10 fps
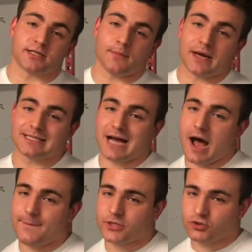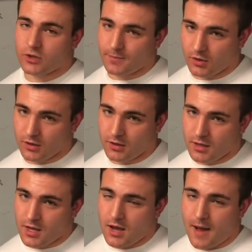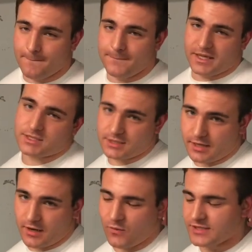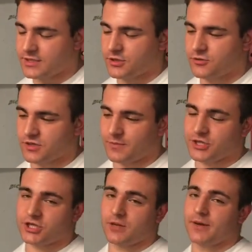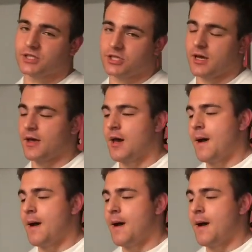my top triple on bench today. Wednesdays are usually my shitty bench day.